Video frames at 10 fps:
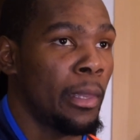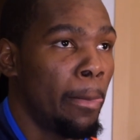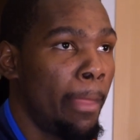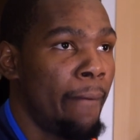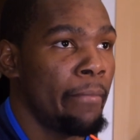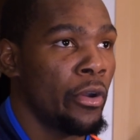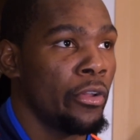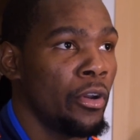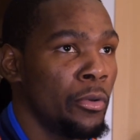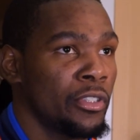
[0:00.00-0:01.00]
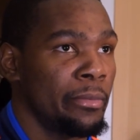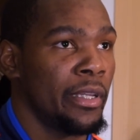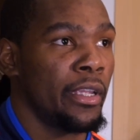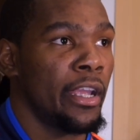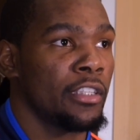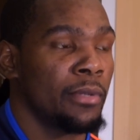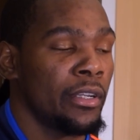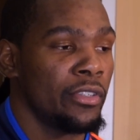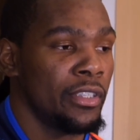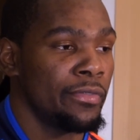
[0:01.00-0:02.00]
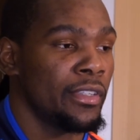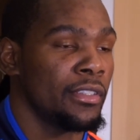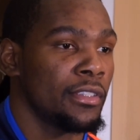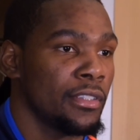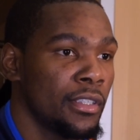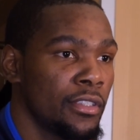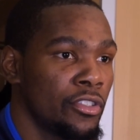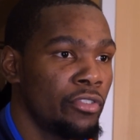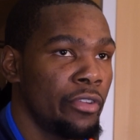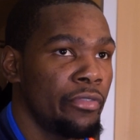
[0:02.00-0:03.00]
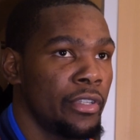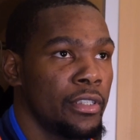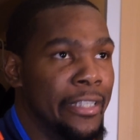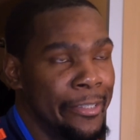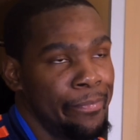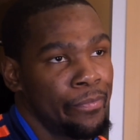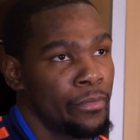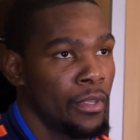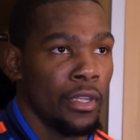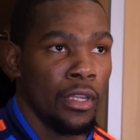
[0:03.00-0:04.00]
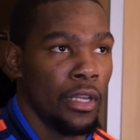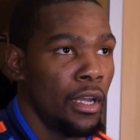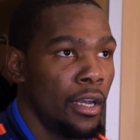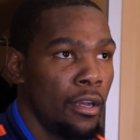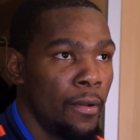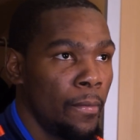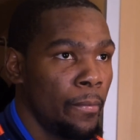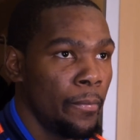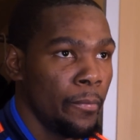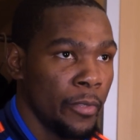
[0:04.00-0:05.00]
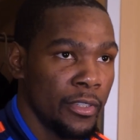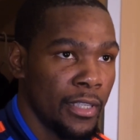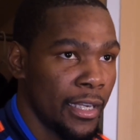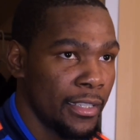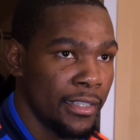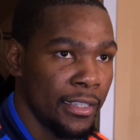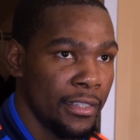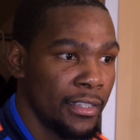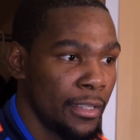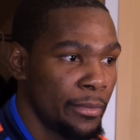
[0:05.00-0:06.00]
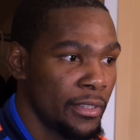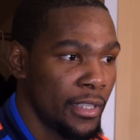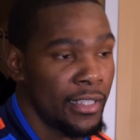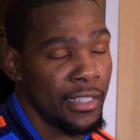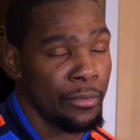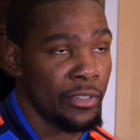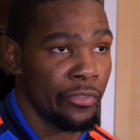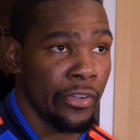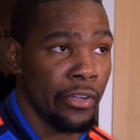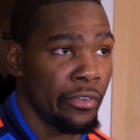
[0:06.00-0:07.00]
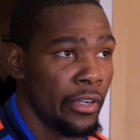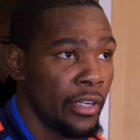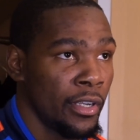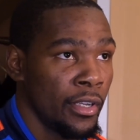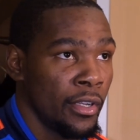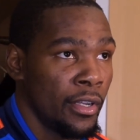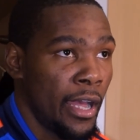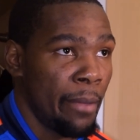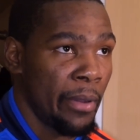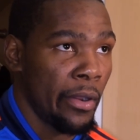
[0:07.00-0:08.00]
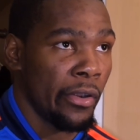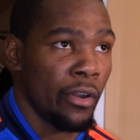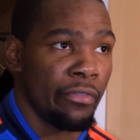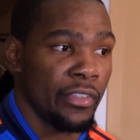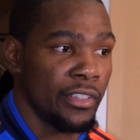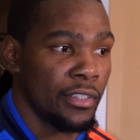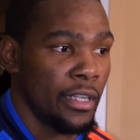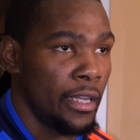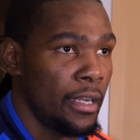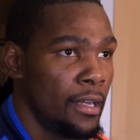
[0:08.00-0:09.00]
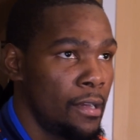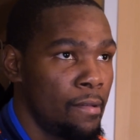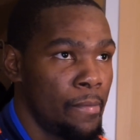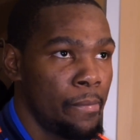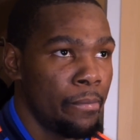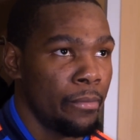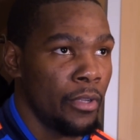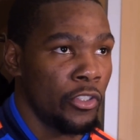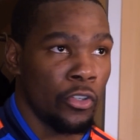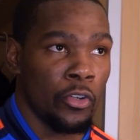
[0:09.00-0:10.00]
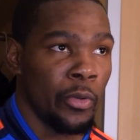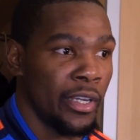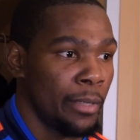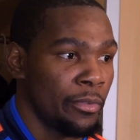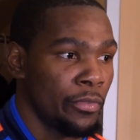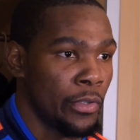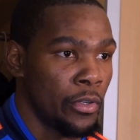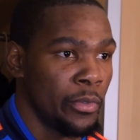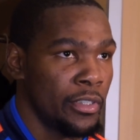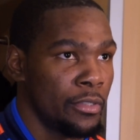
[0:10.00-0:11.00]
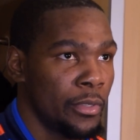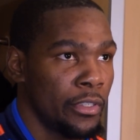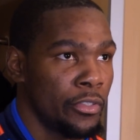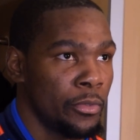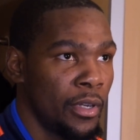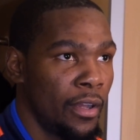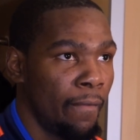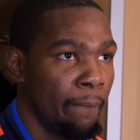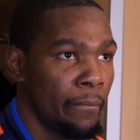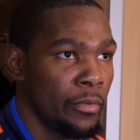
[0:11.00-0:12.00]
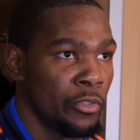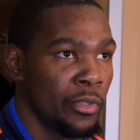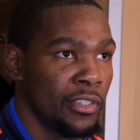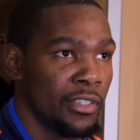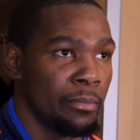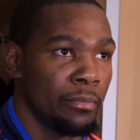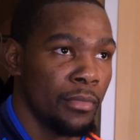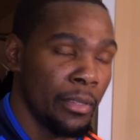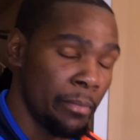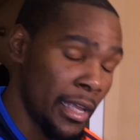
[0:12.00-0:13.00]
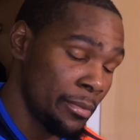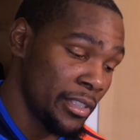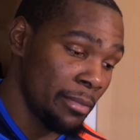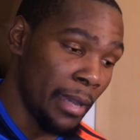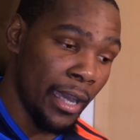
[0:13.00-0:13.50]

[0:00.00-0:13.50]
but knowing you always can be in games by your defense is a great feeling. And we just, like I said, this team is a very, very high powered offense, and they're so quick up the floor. We just wanted to let them see